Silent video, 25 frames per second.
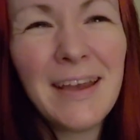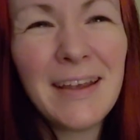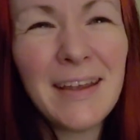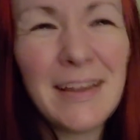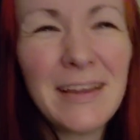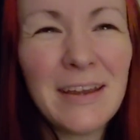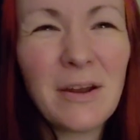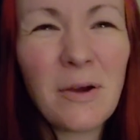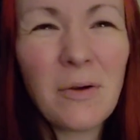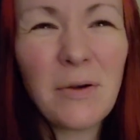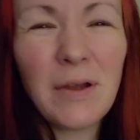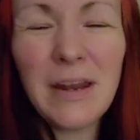
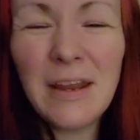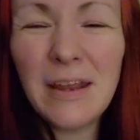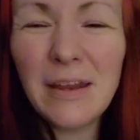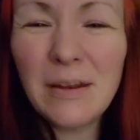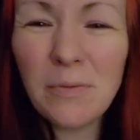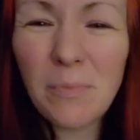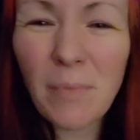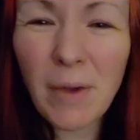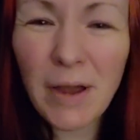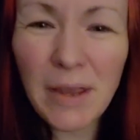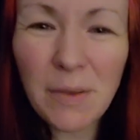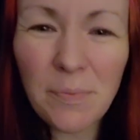You know, in,
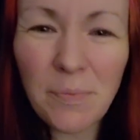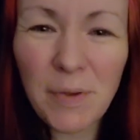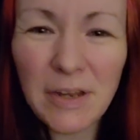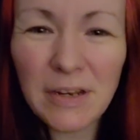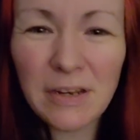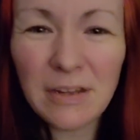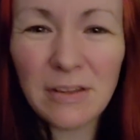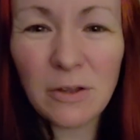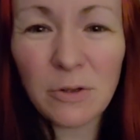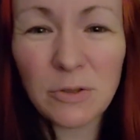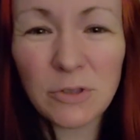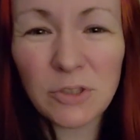in my
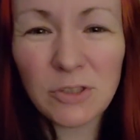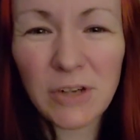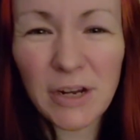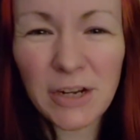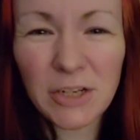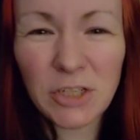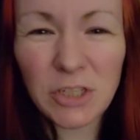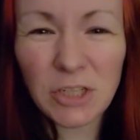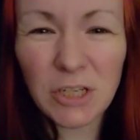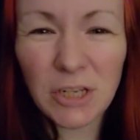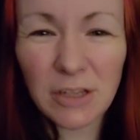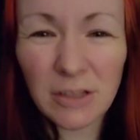opinion, those are
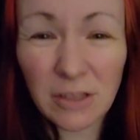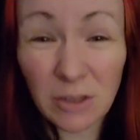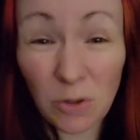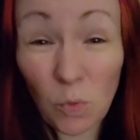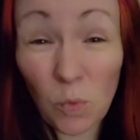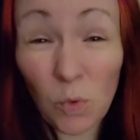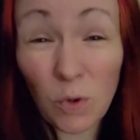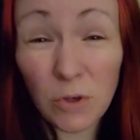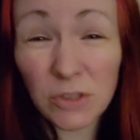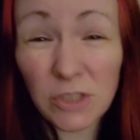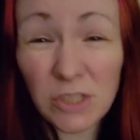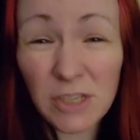actually like the
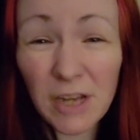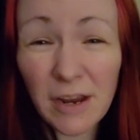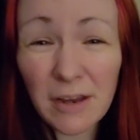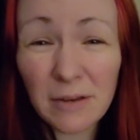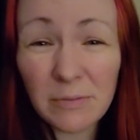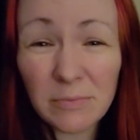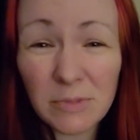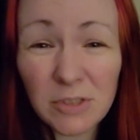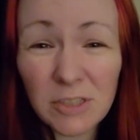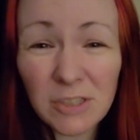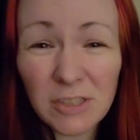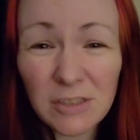worst
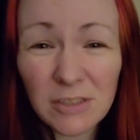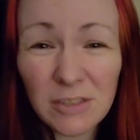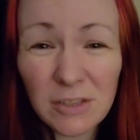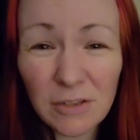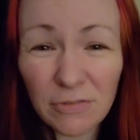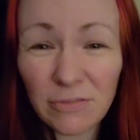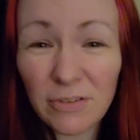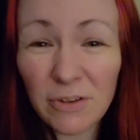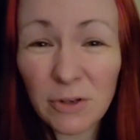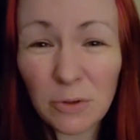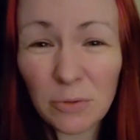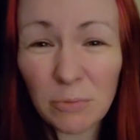times to
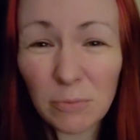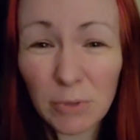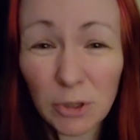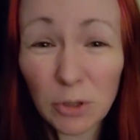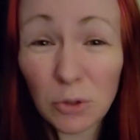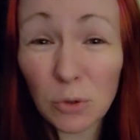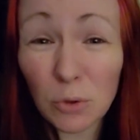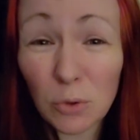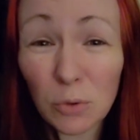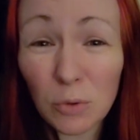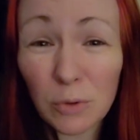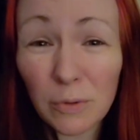feel
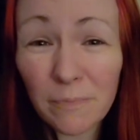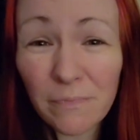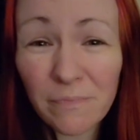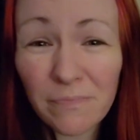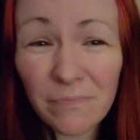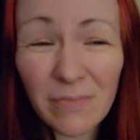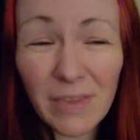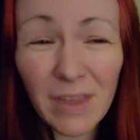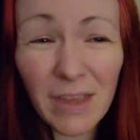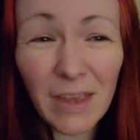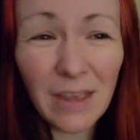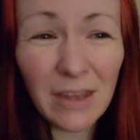blue,
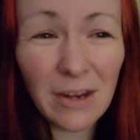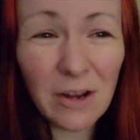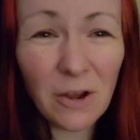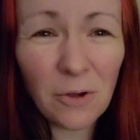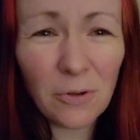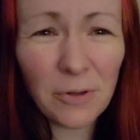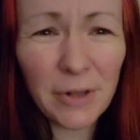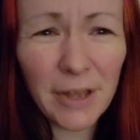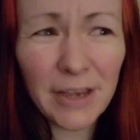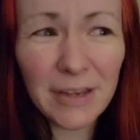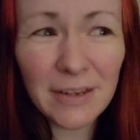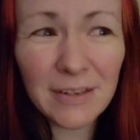you
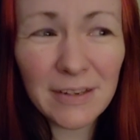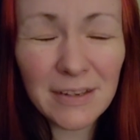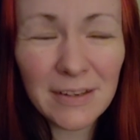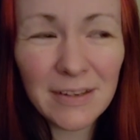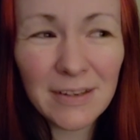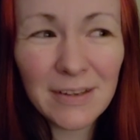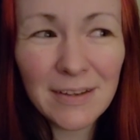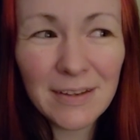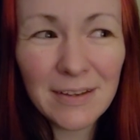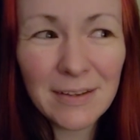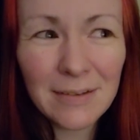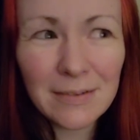know, like
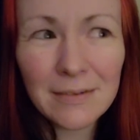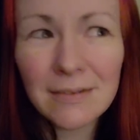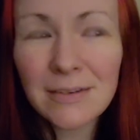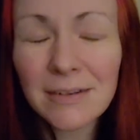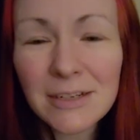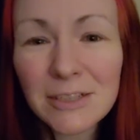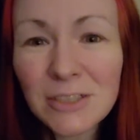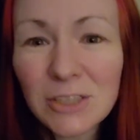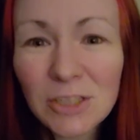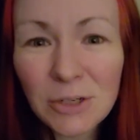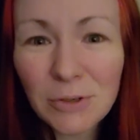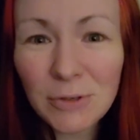
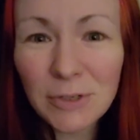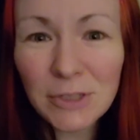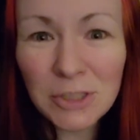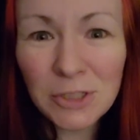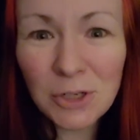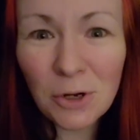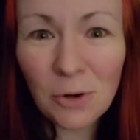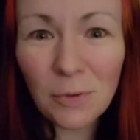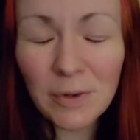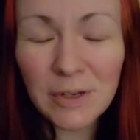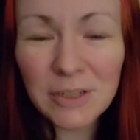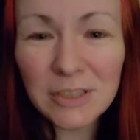because there is
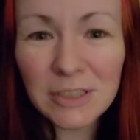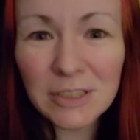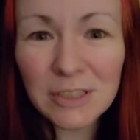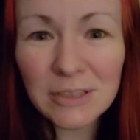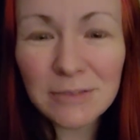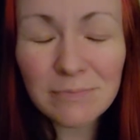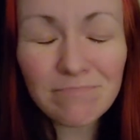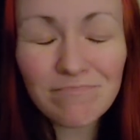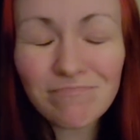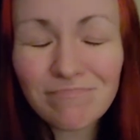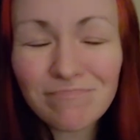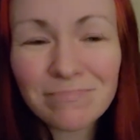no
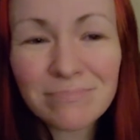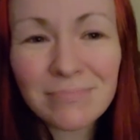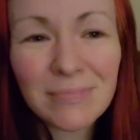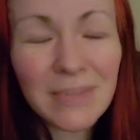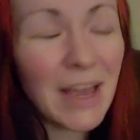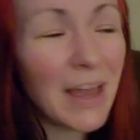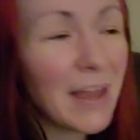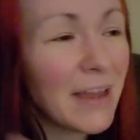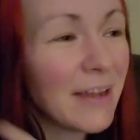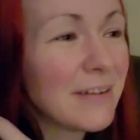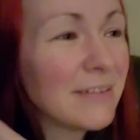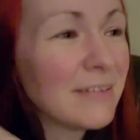reason.
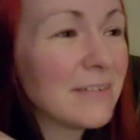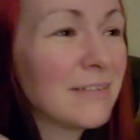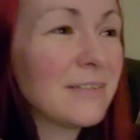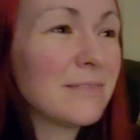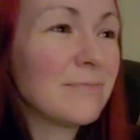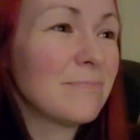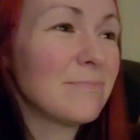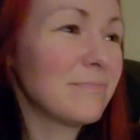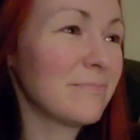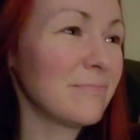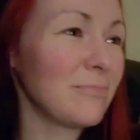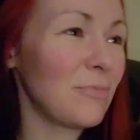And
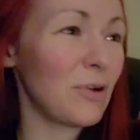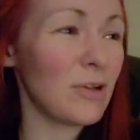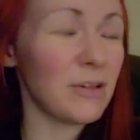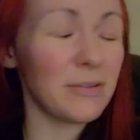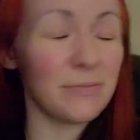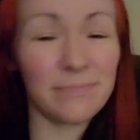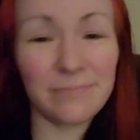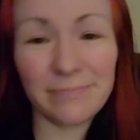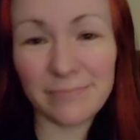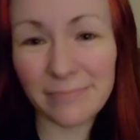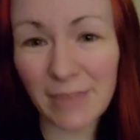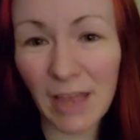
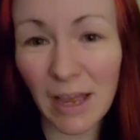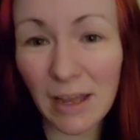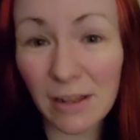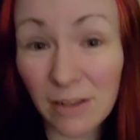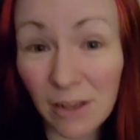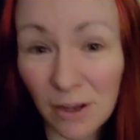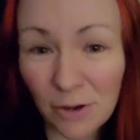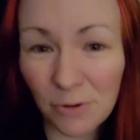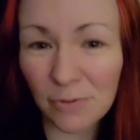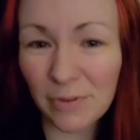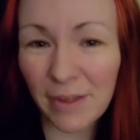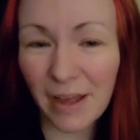well,
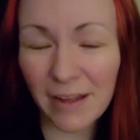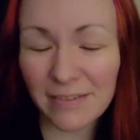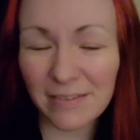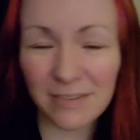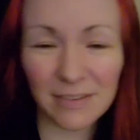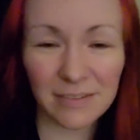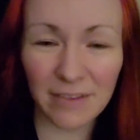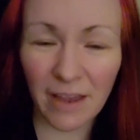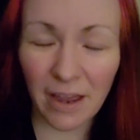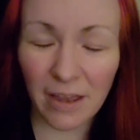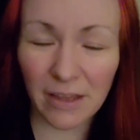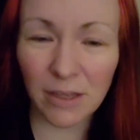hello, that's
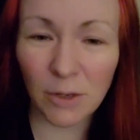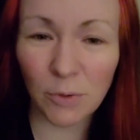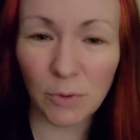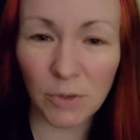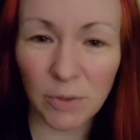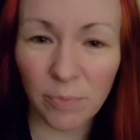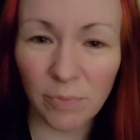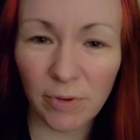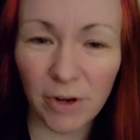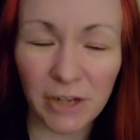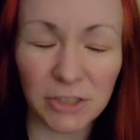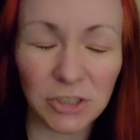exactly what
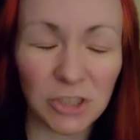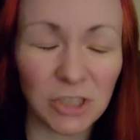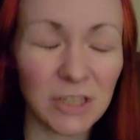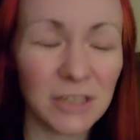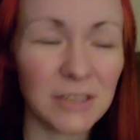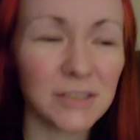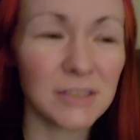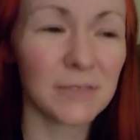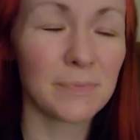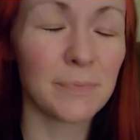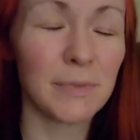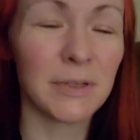depression
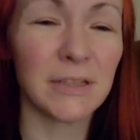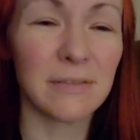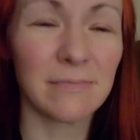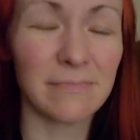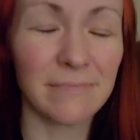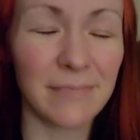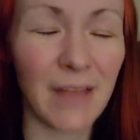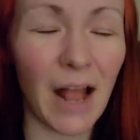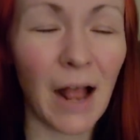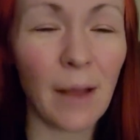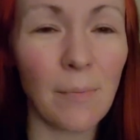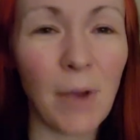is. But
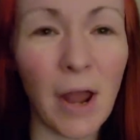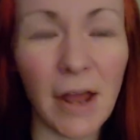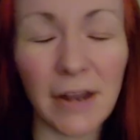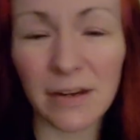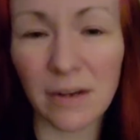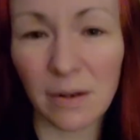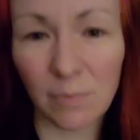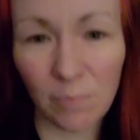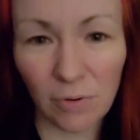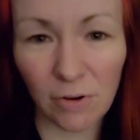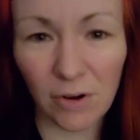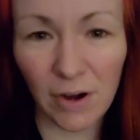I'm
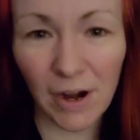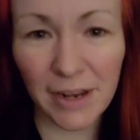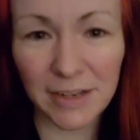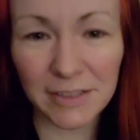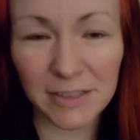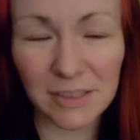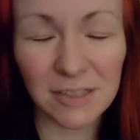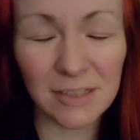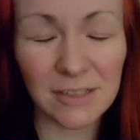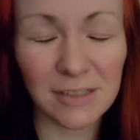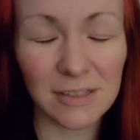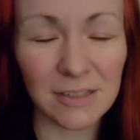not
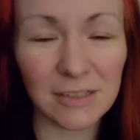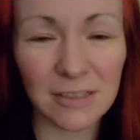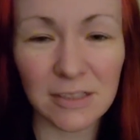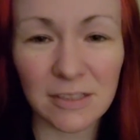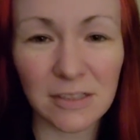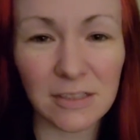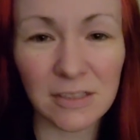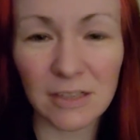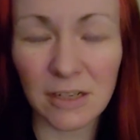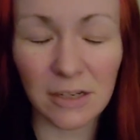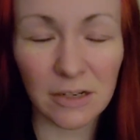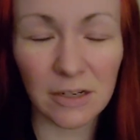depressed. This
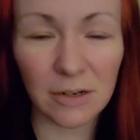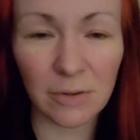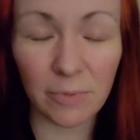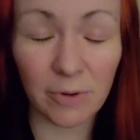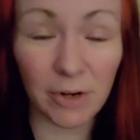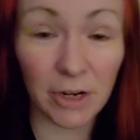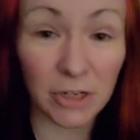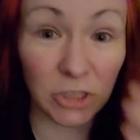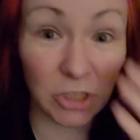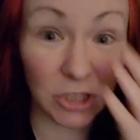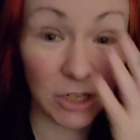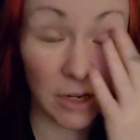isn't a
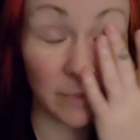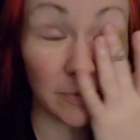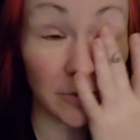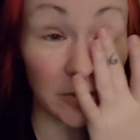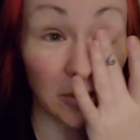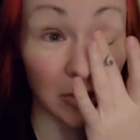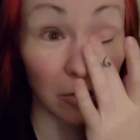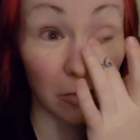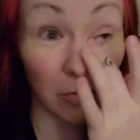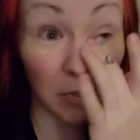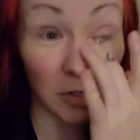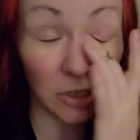depression
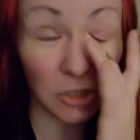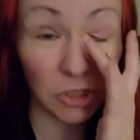episode.